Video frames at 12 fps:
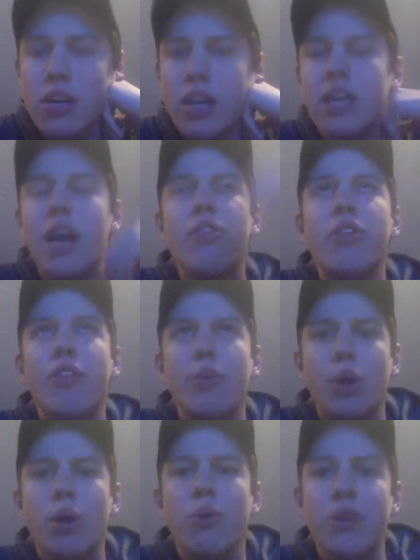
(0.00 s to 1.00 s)
like, I think they
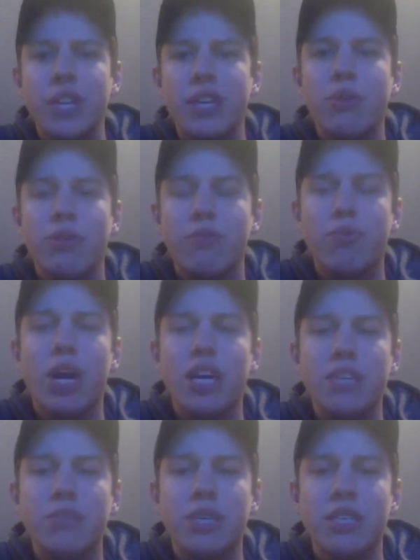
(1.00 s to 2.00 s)
were all willing to get rid of
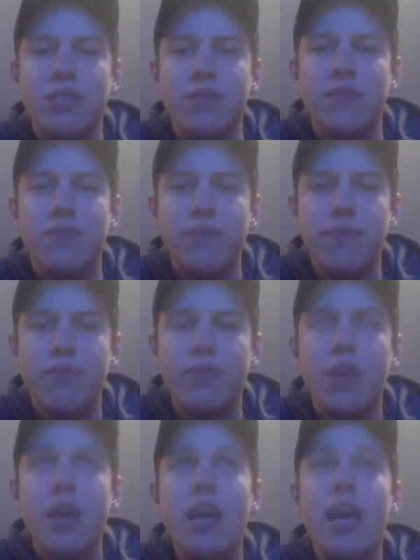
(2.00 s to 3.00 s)
Bryce because of
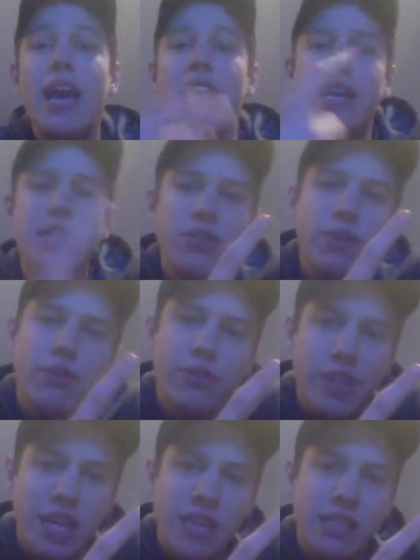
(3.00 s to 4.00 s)
A, his level of
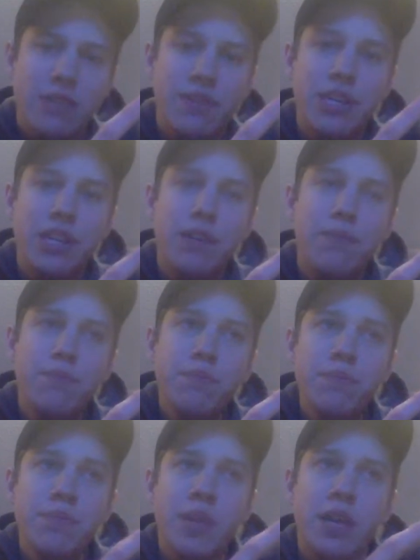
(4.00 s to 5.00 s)
inactivity,
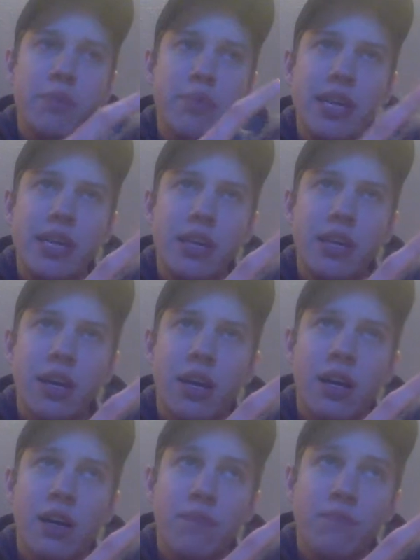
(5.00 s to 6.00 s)
and B,
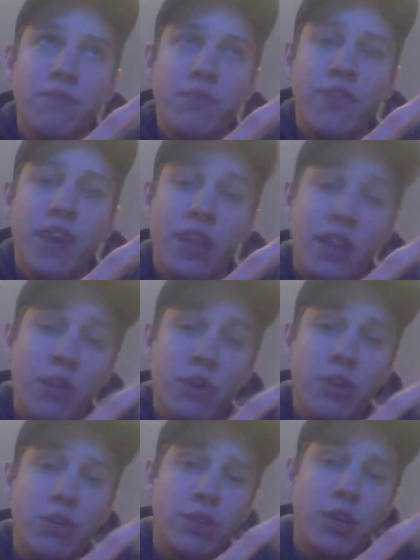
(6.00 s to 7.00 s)
the fact that he
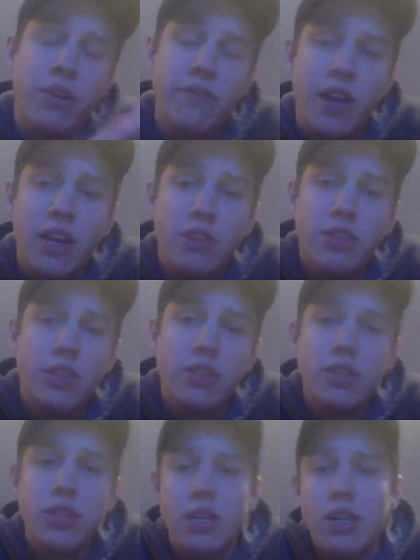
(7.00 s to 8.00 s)
was a returning
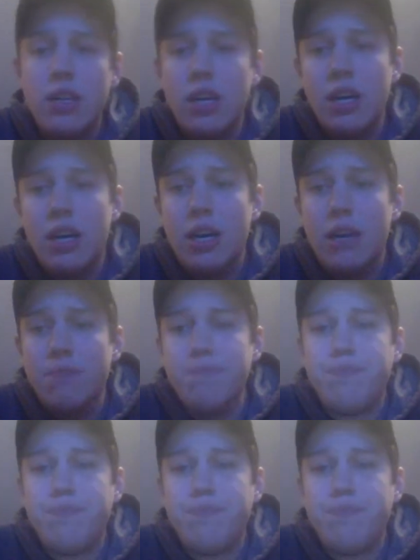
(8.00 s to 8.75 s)
finalist. Um,